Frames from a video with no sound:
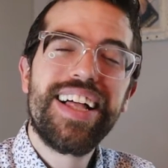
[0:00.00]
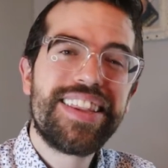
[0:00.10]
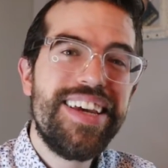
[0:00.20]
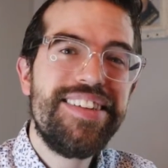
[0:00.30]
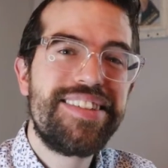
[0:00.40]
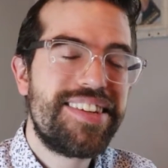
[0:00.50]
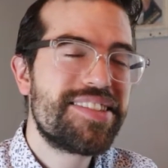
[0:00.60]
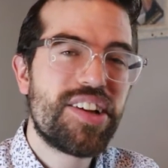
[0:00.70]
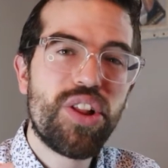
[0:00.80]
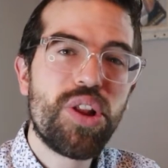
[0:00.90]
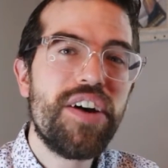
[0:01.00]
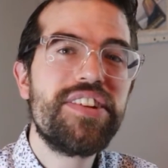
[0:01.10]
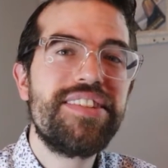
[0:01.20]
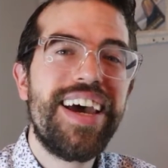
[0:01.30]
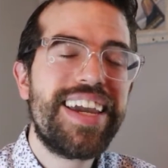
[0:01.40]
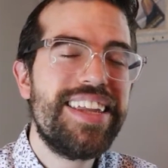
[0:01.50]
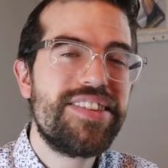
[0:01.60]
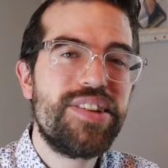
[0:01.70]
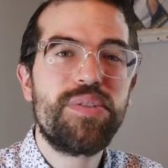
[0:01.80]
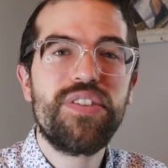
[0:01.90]
Leeds just love
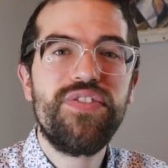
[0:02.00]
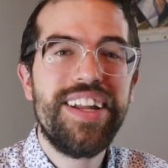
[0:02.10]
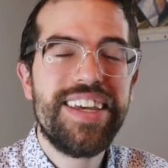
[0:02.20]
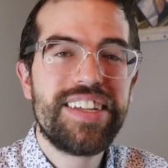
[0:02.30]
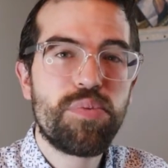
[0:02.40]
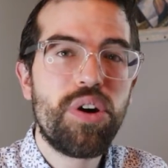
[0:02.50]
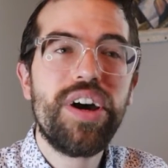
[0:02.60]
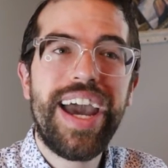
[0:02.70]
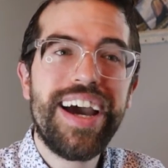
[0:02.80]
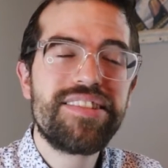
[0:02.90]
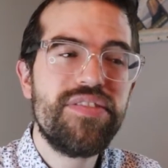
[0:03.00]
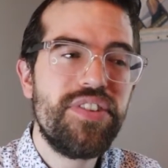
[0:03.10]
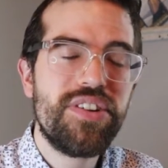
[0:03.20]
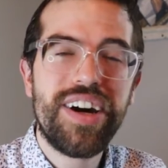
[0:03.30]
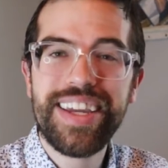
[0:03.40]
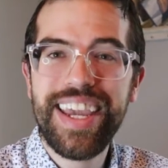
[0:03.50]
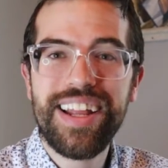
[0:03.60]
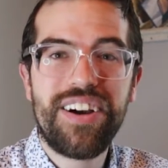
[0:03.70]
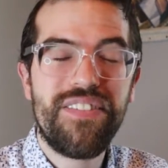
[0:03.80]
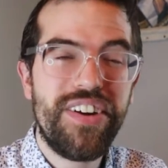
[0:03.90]
attacking, don't defend as well. Aston Villa,
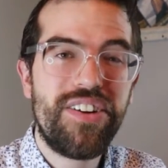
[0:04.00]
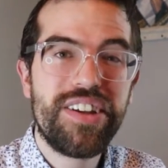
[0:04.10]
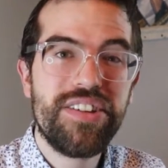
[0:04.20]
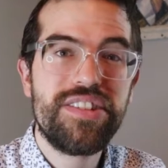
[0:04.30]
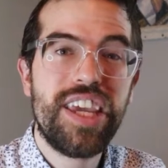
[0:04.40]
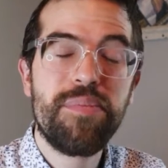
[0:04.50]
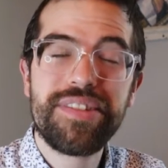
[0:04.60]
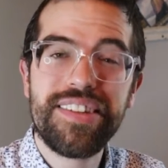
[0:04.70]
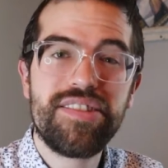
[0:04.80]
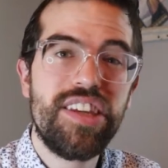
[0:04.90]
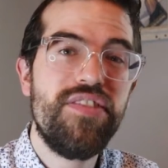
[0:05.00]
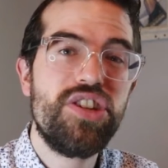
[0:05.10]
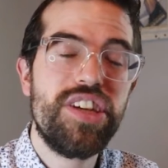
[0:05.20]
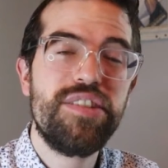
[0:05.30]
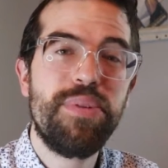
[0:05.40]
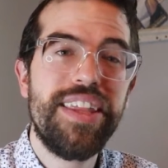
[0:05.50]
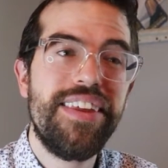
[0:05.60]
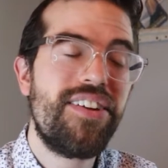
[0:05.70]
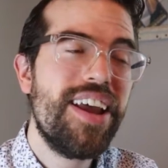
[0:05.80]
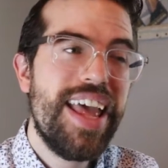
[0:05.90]
again, are a very good team since Stevie G's been
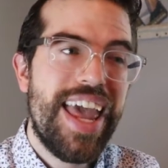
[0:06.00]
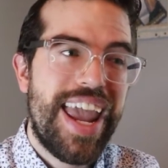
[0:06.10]
there.